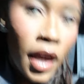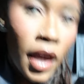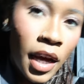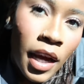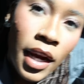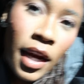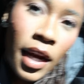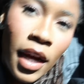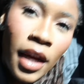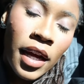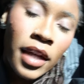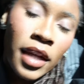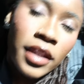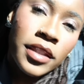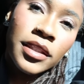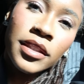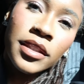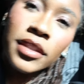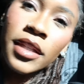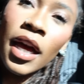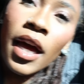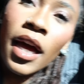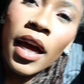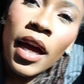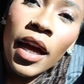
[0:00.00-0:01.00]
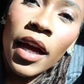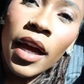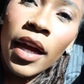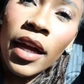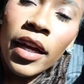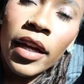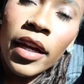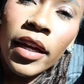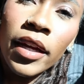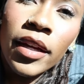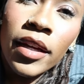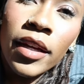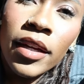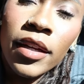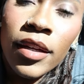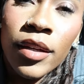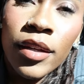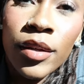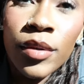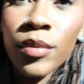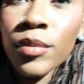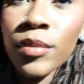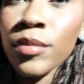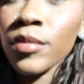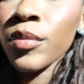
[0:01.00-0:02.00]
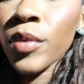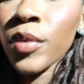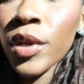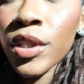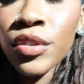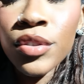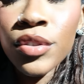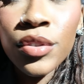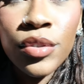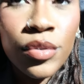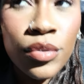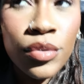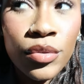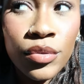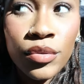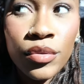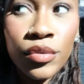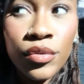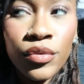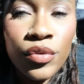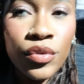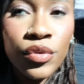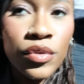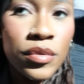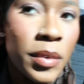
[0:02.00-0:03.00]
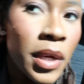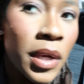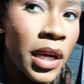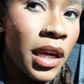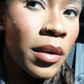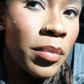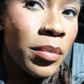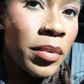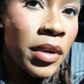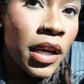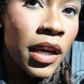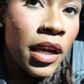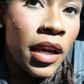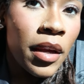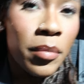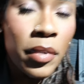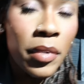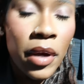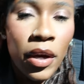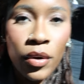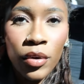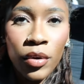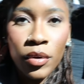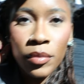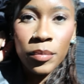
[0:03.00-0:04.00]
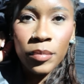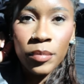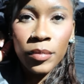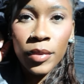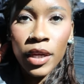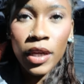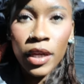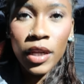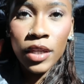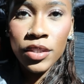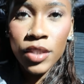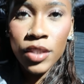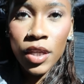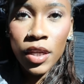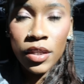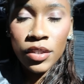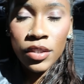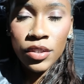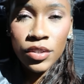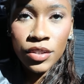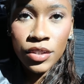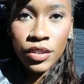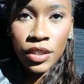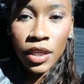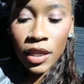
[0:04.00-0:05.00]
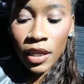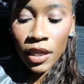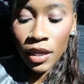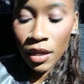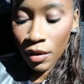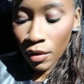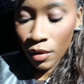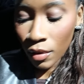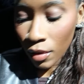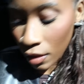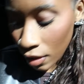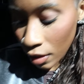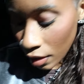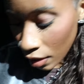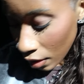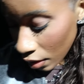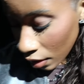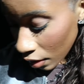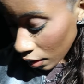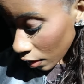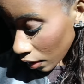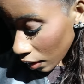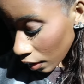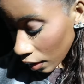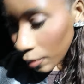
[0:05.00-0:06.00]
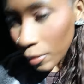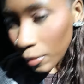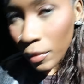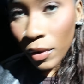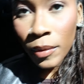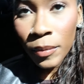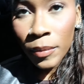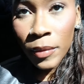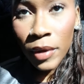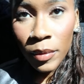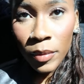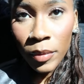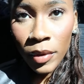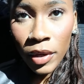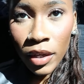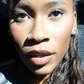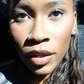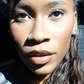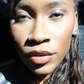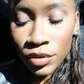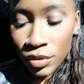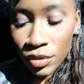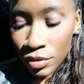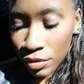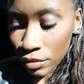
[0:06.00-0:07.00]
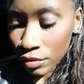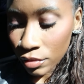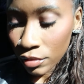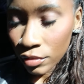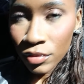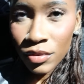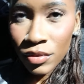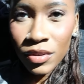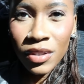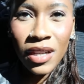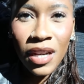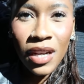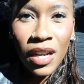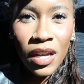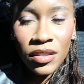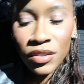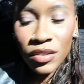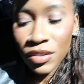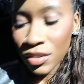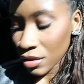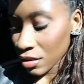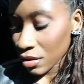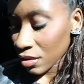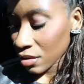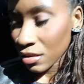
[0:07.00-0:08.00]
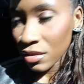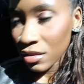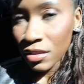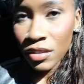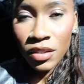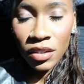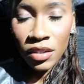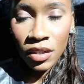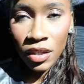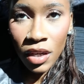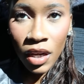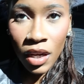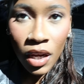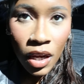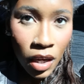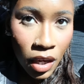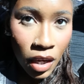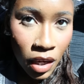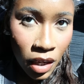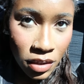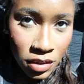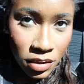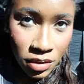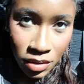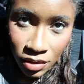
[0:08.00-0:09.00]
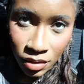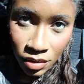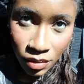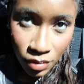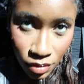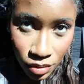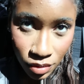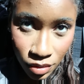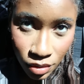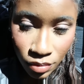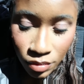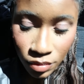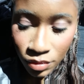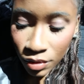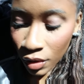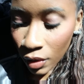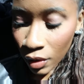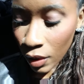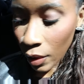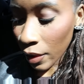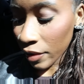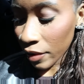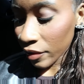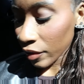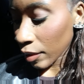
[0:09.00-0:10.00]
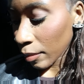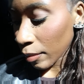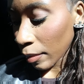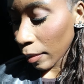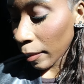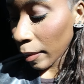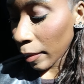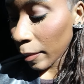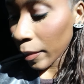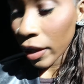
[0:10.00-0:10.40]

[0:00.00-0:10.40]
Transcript: Hi guys, I went to do Rue's makeup when I came back home and I changed and now I'm on my way to the lunch I still don't know how I feel about my